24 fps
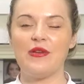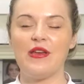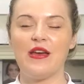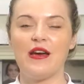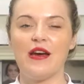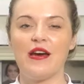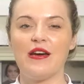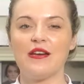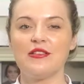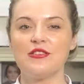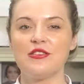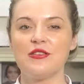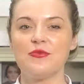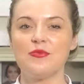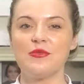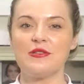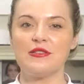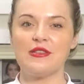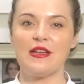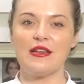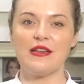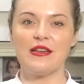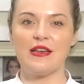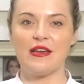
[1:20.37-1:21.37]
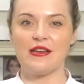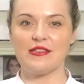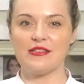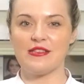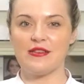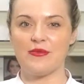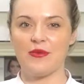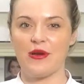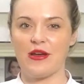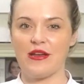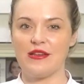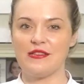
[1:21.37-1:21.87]
be one hundred percent
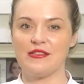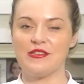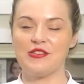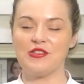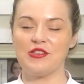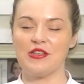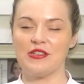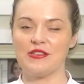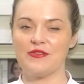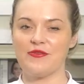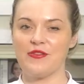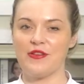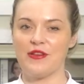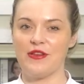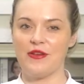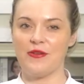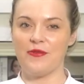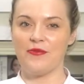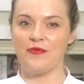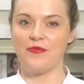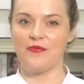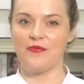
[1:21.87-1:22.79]
customized just for you.